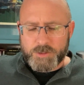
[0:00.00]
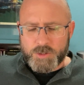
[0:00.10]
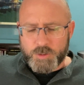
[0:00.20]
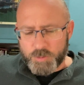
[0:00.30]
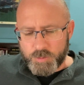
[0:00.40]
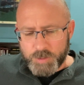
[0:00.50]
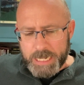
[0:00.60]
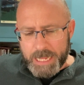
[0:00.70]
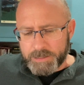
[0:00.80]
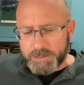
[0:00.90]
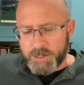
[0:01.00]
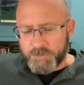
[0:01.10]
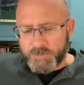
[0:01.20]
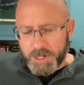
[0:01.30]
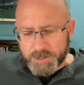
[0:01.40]
true godly
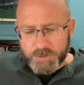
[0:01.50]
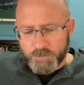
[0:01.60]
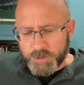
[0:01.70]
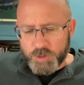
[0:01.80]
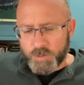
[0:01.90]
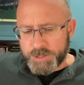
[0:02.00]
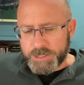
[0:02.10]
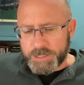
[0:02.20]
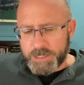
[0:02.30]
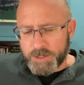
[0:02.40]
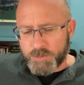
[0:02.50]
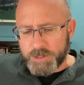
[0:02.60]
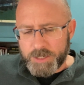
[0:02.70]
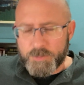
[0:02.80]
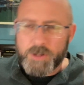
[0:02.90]
love doesn't rejoice in
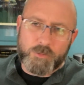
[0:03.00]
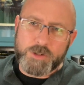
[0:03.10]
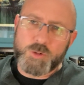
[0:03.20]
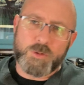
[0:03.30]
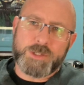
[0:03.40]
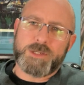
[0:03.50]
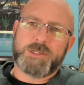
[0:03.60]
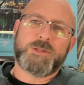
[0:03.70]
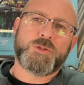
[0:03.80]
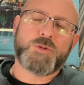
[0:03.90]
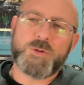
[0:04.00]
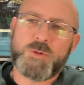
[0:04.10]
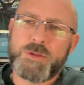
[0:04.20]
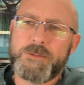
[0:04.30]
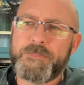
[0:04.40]
iniquity, but rejoices in
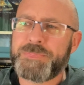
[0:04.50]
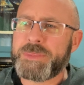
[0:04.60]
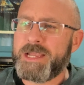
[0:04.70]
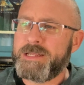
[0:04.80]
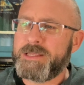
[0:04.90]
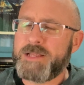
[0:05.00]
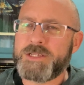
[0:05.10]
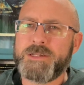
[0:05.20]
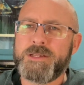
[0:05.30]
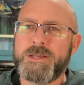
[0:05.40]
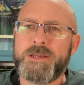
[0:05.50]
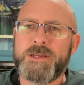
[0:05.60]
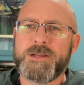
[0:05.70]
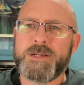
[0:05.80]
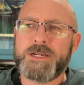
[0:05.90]
truth. It doesn't
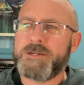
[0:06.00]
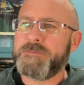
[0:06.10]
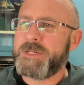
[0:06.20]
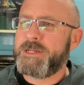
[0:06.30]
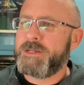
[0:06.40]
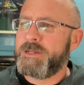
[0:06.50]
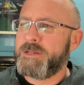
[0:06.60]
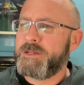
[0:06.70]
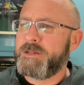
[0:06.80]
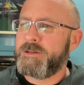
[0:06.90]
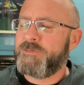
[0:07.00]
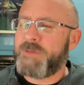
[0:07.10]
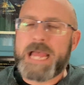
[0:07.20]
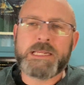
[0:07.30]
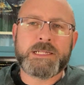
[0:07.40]
uh, uh
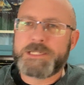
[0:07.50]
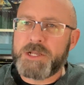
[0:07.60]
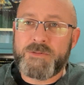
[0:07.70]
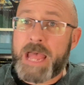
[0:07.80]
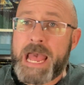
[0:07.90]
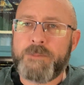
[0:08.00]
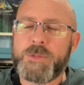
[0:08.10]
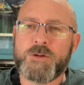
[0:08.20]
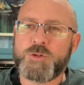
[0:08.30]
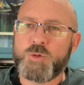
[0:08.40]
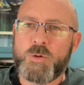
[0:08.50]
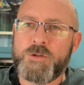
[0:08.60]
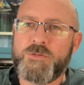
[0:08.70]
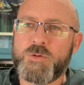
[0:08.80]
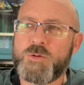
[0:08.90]
find itself happy or
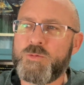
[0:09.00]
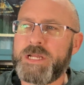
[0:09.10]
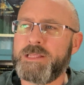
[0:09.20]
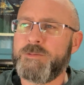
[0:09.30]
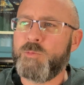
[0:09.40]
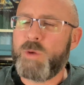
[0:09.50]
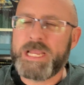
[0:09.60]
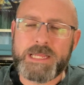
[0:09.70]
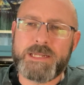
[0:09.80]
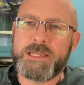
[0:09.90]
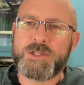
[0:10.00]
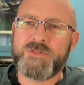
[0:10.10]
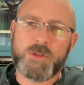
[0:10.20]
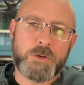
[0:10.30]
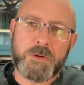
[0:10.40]
joyful when wickedness
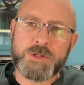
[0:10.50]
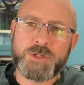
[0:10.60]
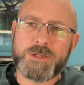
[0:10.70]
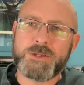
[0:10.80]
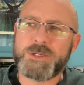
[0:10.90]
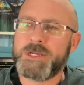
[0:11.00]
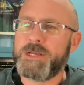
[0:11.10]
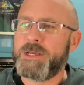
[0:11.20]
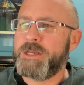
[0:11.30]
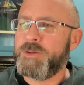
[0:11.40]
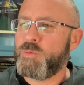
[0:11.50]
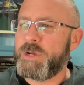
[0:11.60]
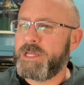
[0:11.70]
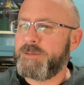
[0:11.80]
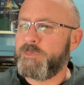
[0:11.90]
flourishes,
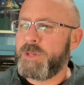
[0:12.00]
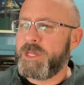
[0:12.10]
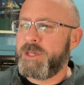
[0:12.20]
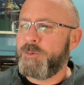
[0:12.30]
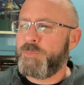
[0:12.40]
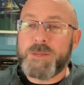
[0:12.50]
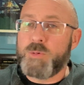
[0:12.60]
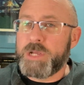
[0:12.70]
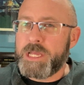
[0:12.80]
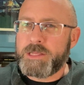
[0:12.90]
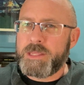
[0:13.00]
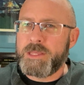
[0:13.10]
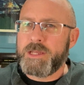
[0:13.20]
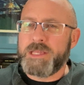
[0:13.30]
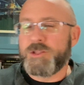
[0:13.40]
when people get
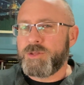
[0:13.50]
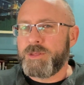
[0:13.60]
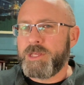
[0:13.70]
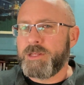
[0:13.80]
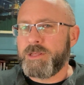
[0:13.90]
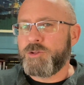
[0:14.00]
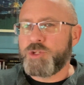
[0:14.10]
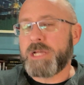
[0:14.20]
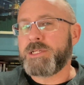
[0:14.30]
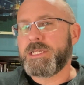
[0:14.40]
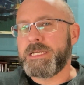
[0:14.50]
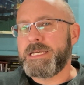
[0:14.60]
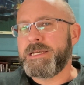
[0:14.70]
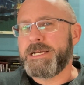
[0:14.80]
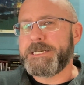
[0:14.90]
in,
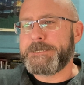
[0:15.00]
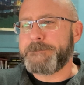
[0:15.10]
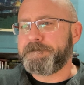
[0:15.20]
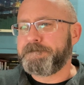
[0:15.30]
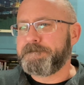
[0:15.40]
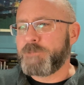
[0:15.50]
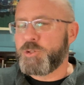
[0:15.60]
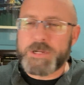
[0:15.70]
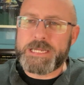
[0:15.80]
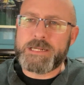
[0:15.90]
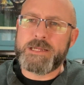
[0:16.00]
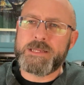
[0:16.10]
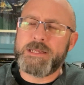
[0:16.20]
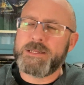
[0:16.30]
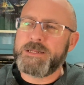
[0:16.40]
unjustly um,
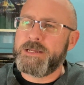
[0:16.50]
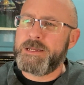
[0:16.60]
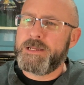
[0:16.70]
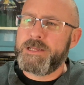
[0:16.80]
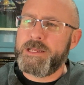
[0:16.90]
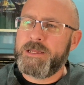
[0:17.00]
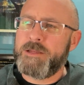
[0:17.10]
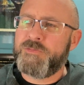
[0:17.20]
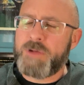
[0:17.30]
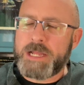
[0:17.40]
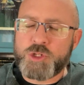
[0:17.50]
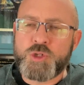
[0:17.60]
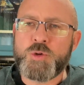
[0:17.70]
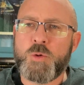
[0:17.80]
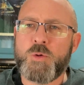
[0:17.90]
treated. It, it finds
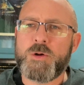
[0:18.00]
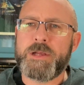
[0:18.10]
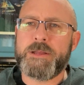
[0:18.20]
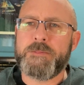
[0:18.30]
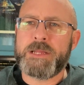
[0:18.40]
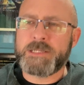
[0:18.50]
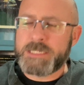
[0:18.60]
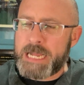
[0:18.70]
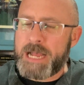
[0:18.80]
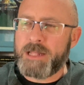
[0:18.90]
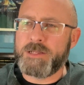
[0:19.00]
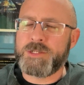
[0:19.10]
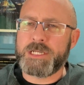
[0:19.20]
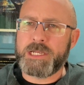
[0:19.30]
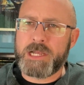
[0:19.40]
joy and
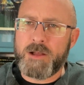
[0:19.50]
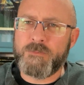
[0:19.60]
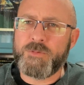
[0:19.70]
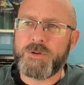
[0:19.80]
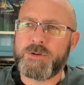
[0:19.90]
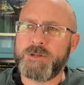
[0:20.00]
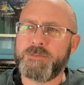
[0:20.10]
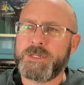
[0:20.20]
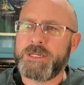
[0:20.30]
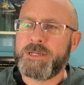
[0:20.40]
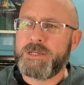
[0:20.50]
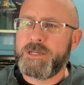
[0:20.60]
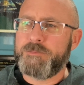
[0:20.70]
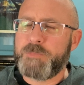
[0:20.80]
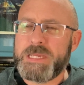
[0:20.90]
solace and comfort and,
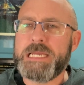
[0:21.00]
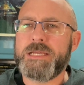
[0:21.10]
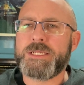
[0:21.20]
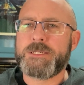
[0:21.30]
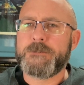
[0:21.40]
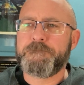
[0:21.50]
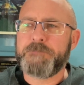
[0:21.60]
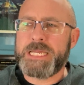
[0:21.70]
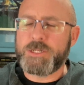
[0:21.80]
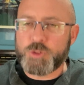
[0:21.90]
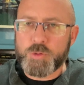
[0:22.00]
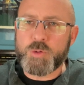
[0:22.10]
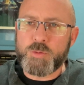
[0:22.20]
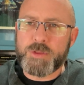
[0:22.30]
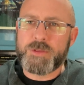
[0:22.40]
and peace in
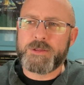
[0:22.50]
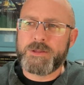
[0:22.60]
truth